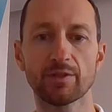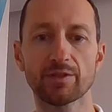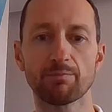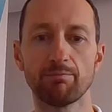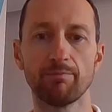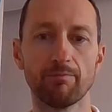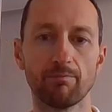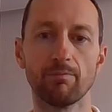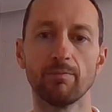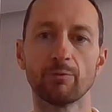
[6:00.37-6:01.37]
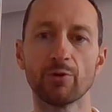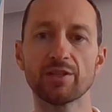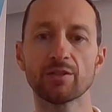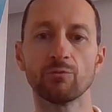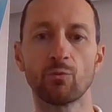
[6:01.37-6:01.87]
of this
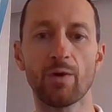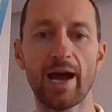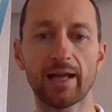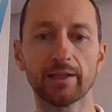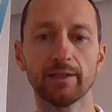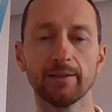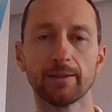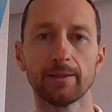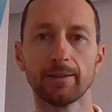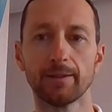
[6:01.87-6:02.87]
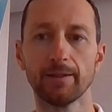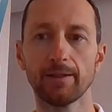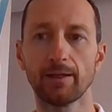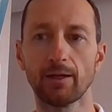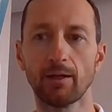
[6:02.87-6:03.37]
recent rally
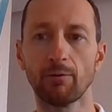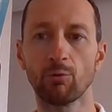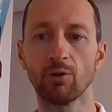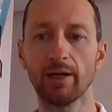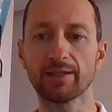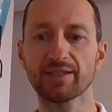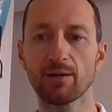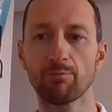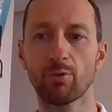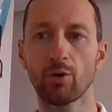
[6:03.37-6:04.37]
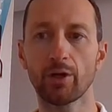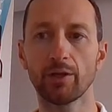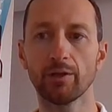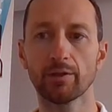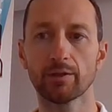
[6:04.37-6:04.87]
will at some
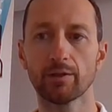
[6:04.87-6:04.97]
point